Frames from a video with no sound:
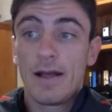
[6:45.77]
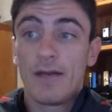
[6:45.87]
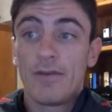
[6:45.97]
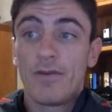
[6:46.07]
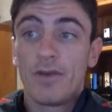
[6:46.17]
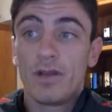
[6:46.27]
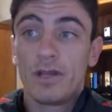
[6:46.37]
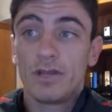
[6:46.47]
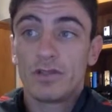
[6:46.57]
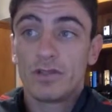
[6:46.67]
Finally,
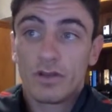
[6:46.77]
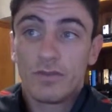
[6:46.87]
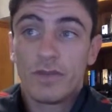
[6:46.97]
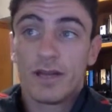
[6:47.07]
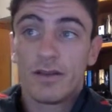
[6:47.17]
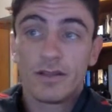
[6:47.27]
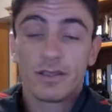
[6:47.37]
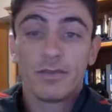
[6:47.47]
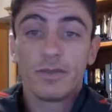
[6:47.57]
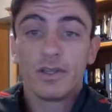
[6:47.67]
I'll just talk about
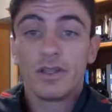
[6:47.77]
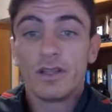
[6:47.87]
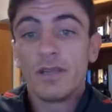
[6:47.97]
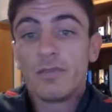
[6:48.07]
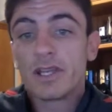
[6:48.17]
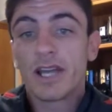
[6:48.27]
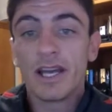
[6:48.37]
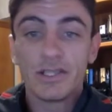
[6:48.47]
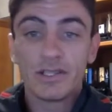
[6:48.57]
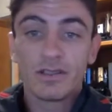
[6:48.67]
some of the
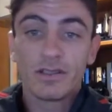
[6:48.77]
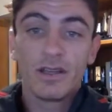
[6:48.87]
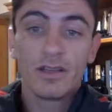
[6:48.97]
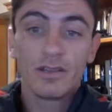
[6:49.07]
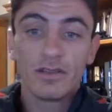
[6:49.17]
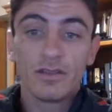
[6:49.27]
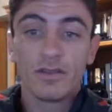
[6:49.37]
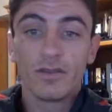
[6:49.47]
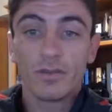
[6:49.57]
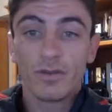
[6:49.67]
implications to
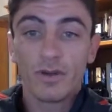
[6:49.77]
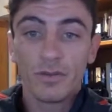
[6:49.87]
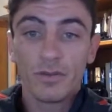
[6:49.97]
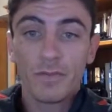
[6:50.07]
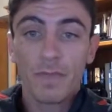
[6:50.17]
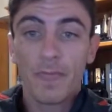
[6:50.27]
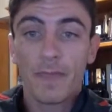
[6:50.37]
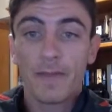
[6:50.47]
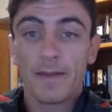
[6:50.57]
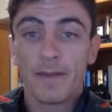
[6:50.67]
the problem
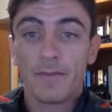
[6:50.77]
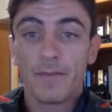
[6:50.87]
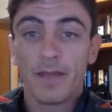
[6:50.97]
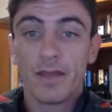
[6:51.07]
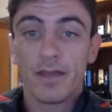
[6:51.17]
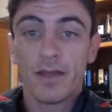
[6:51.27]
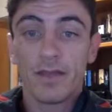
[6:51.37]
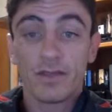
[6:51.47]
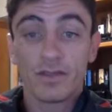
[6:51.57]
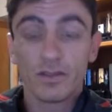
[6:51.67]
and
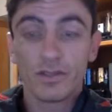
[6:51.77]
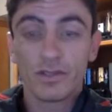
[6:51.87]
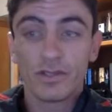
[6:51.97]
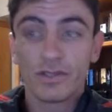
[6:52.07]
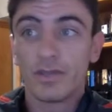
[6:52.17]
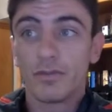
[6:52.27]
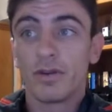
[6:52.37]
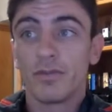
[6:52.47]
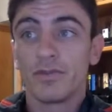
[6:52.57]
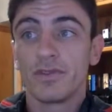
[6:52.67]
the solutions to the
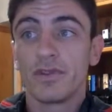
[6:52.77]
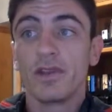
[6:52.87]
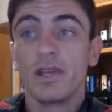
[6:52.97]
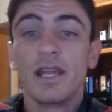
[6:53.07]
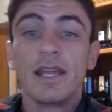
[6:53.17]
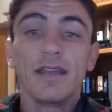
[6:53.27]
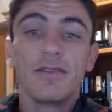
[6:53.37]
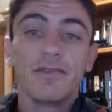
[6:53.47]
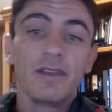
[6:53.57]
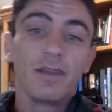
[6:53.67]
problem. So
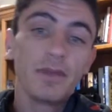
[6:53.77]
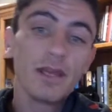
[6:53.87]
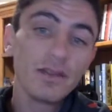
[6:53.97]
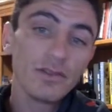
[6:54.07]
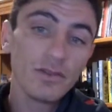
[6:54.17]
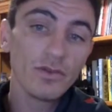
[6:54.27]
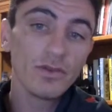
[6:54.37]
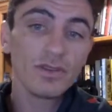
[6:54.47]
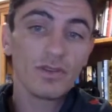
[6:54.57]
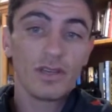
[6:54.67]
if the NBA do
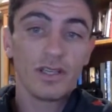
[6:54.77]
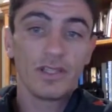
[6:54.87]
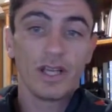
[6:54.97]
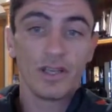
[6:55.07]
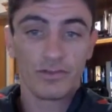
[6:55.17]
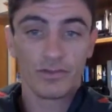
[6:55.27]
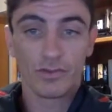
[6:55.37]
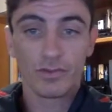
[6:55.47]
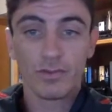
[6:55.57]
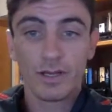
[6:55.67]
decide to change a
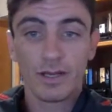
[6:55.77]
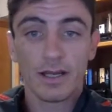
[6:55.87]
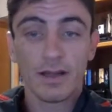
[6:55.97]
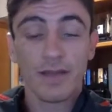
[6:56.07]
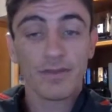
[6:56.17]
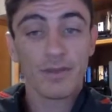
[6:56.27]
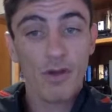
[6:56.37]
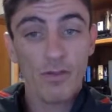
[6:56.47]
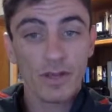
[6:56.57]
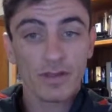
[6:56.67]
rule, at the
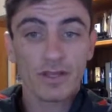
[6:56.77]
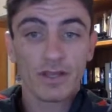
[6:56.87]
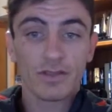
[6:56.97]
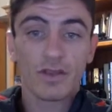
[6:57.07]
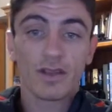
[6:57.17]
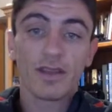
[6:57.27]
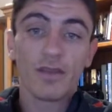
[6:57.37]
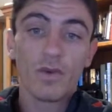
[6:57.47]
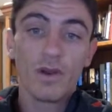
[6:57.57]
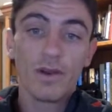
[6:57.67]
moment it sounds like they
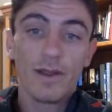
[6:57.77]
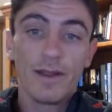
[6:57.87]
won't.